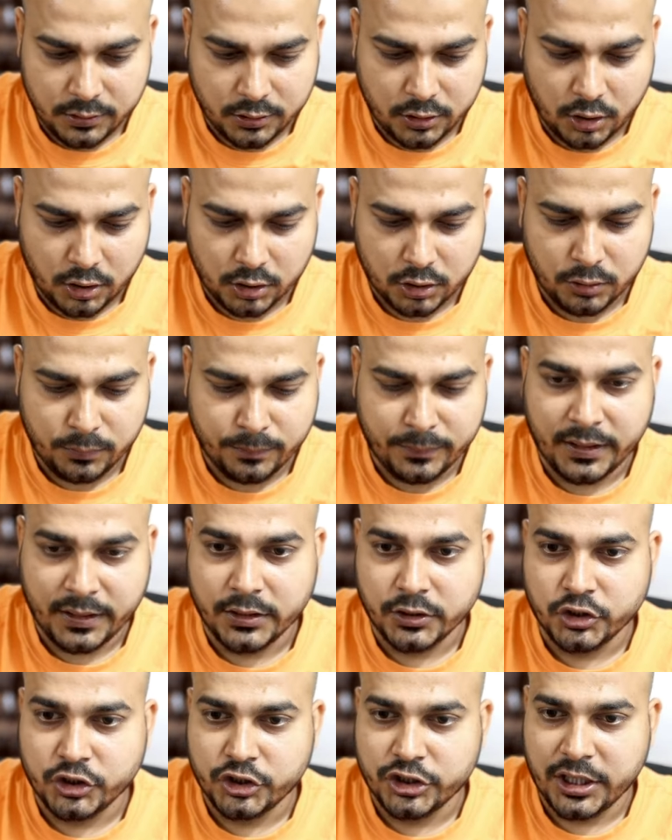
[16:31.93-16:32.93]

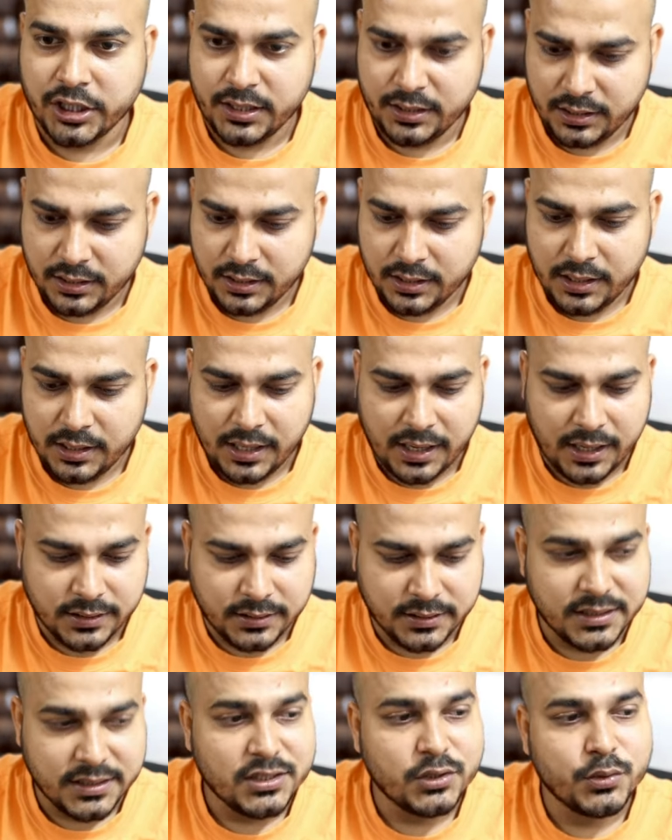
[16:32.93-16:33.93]
document chain,
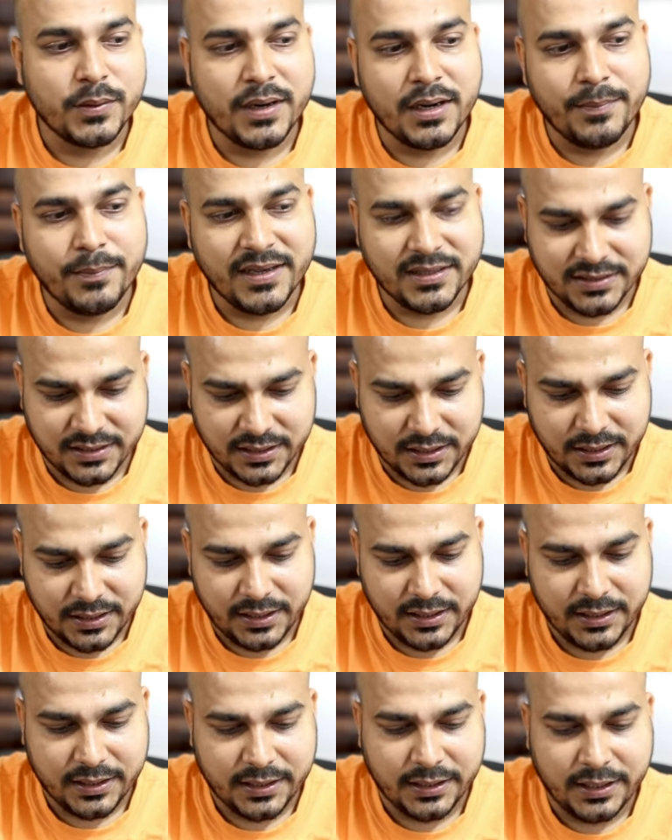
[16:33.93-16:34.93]
and this will
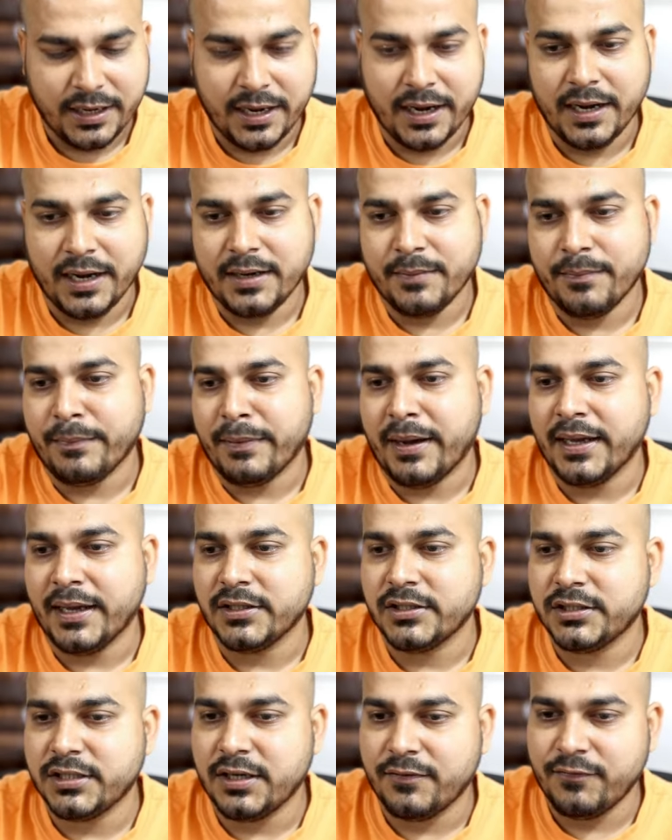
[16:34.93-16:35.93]
basically create my
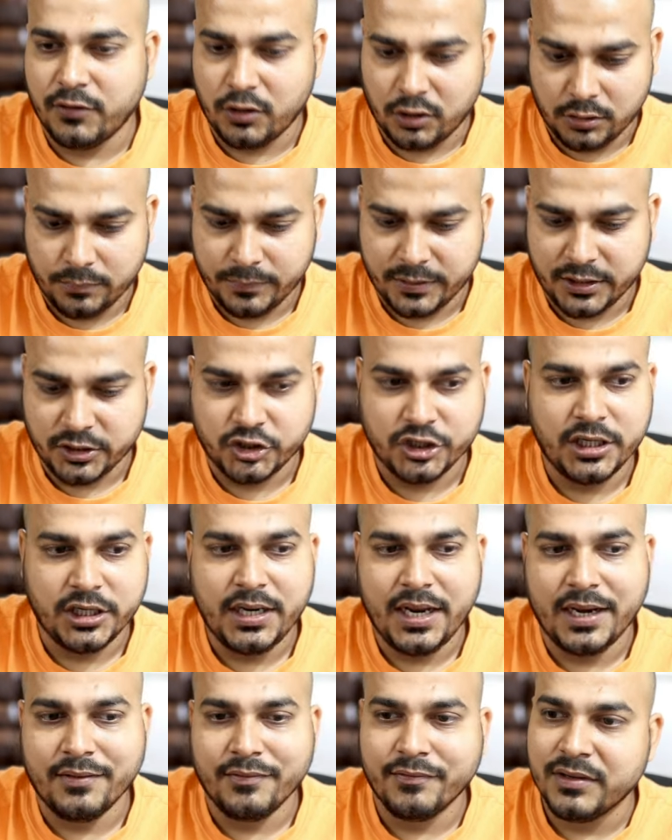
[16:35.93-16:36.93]
stuff document
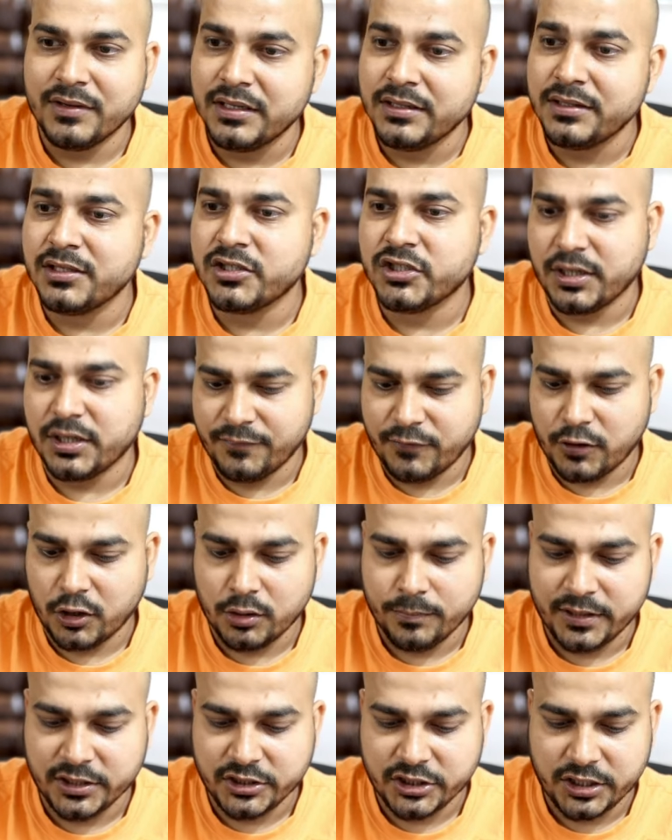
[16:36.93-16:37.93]
chain. And in the stuff
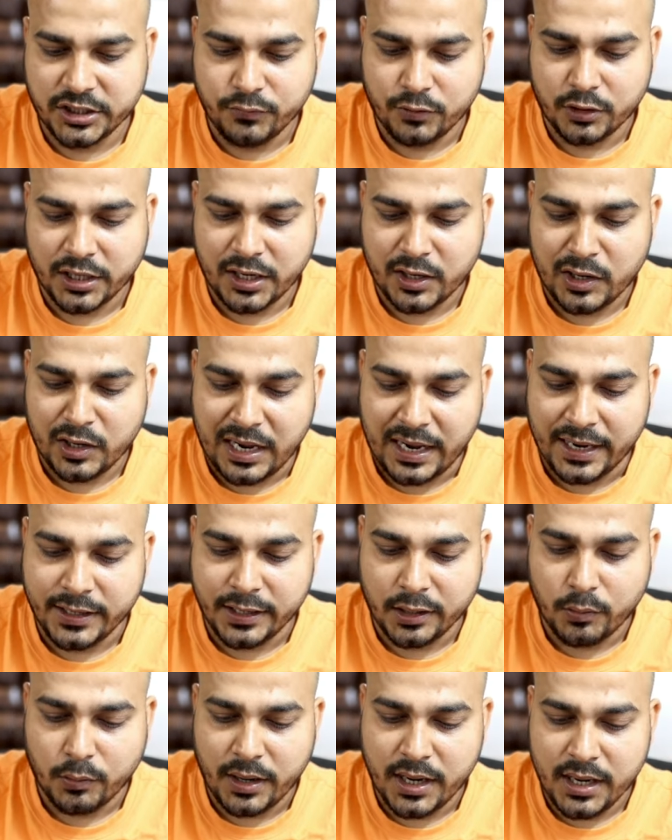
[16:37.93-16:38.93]
document chain, what I'll, I
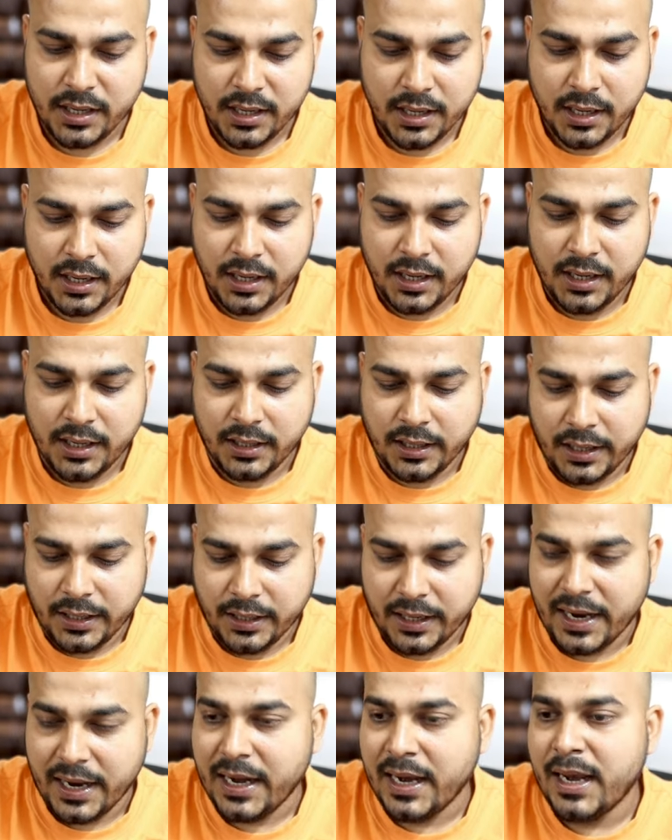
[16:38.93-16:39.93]
require
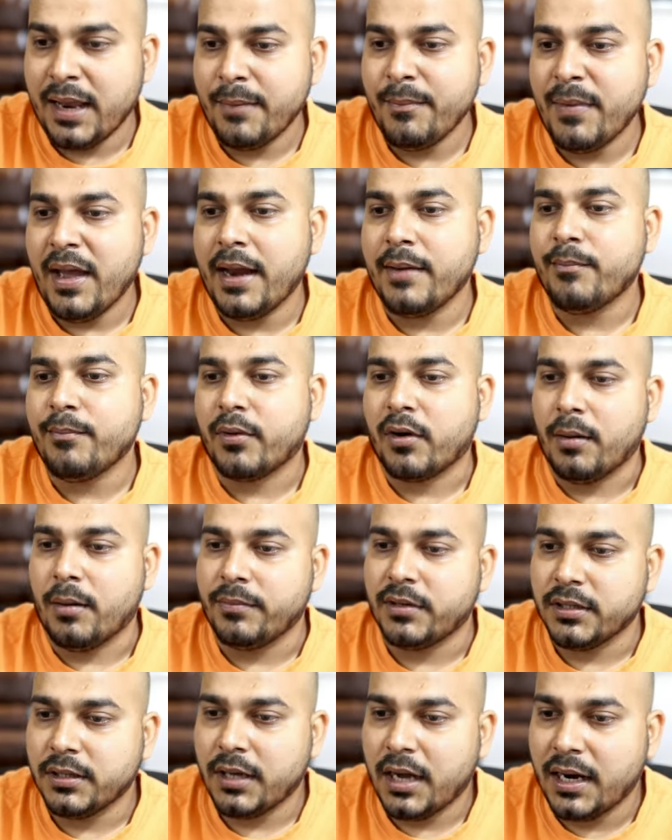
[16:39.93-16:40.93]
LLM and
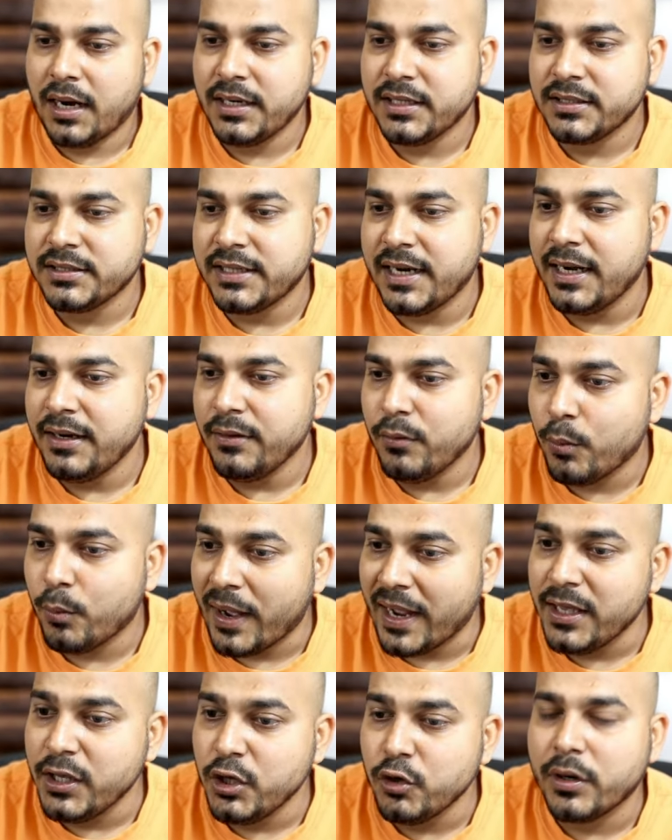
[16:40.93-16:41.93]
prompt. Understand
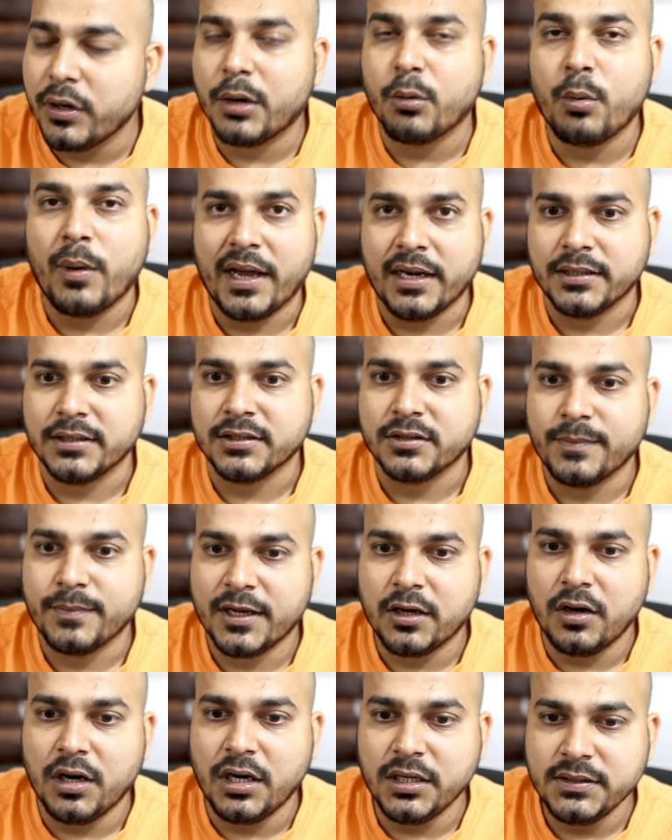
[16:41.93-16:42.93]
why you require this
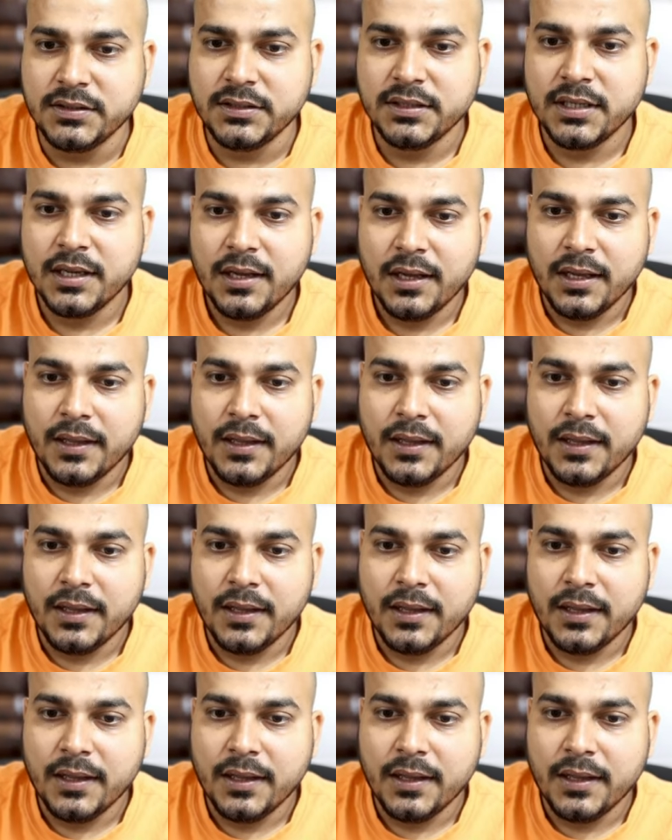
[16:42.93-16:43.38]
because